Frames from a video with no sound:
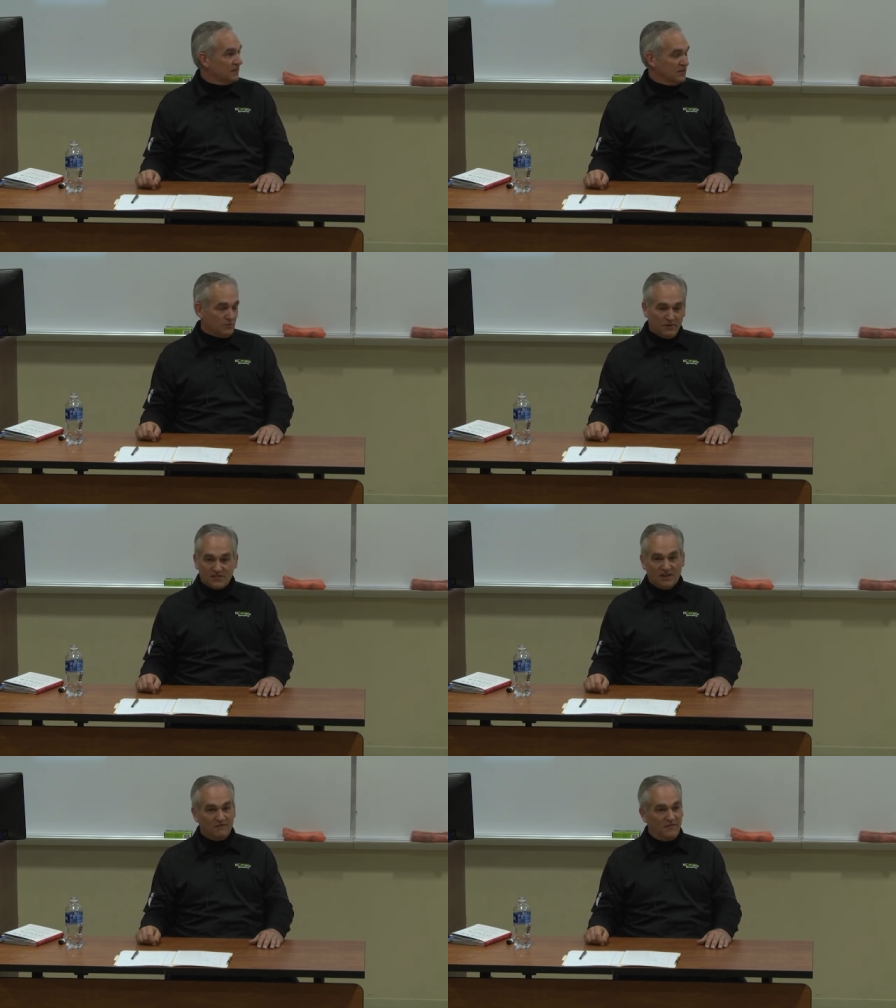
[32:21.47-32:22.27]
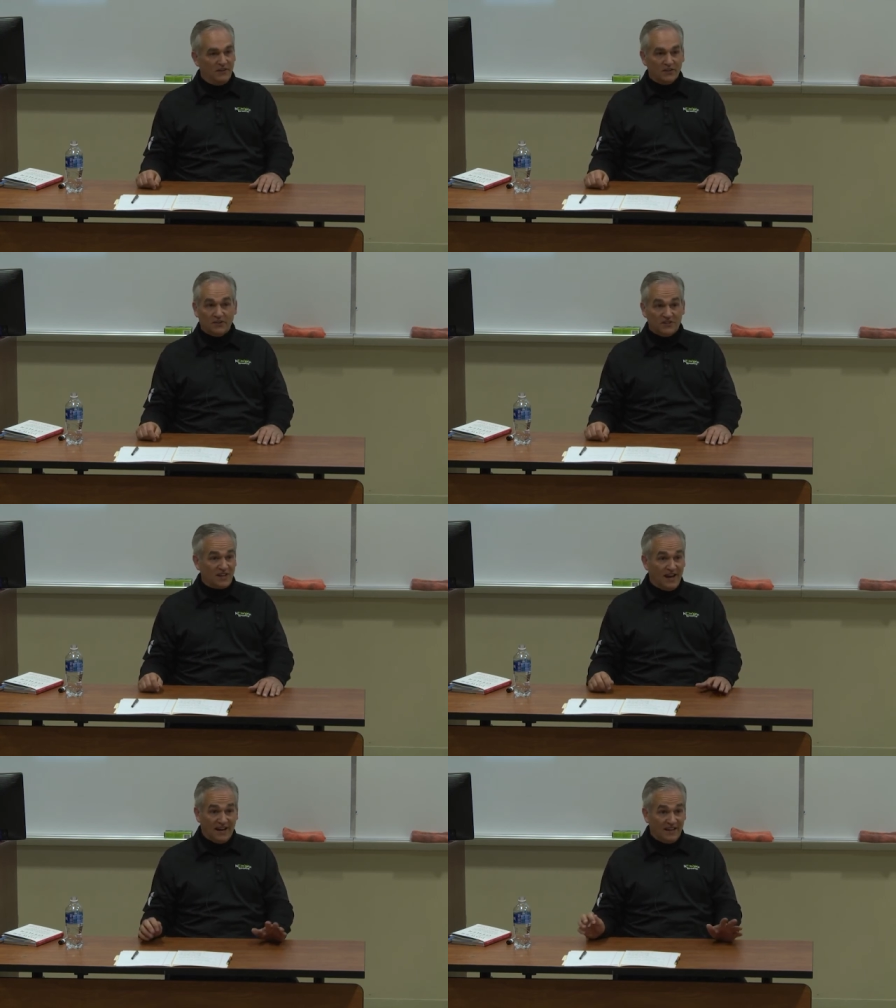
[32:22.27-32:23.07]
The risk of failure is
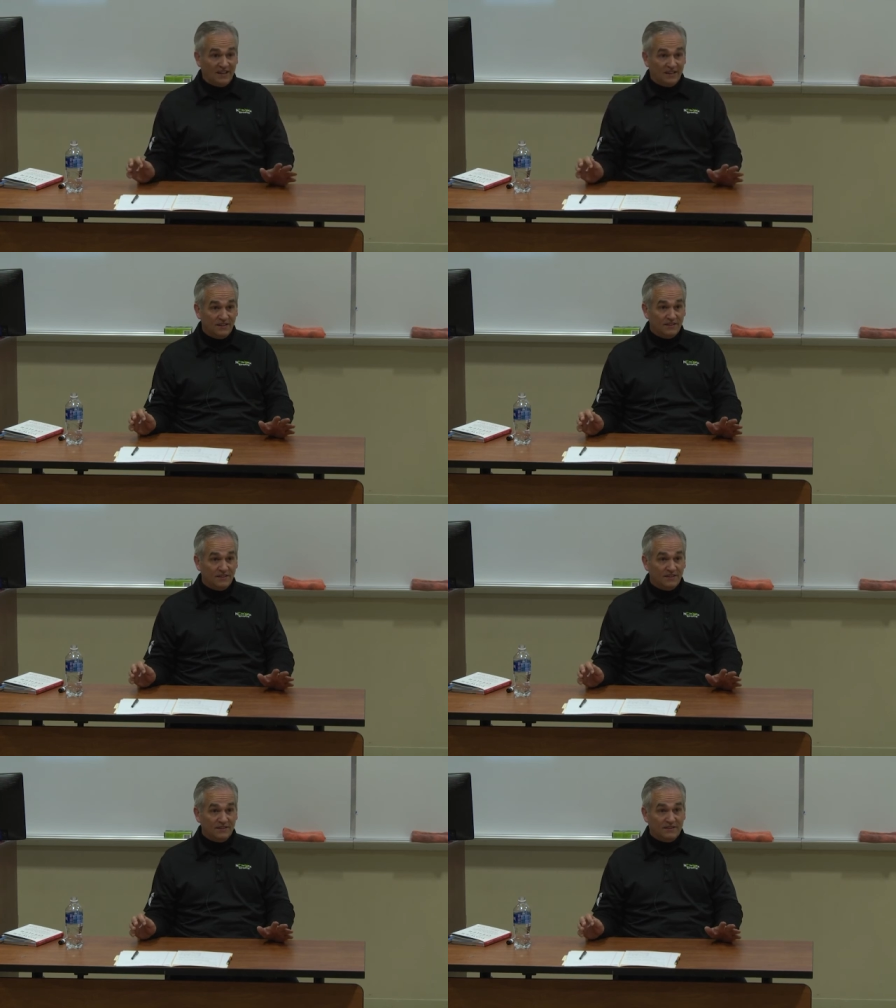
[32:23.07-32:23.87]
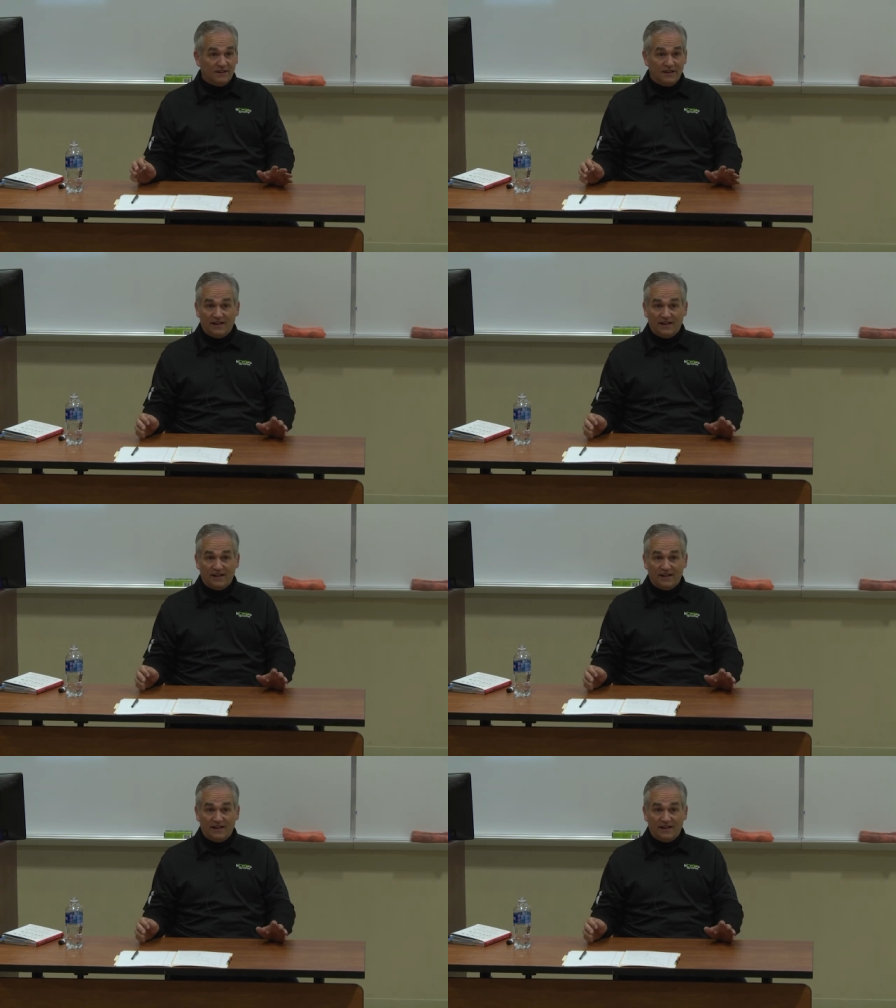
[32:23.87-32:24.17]
high. All right,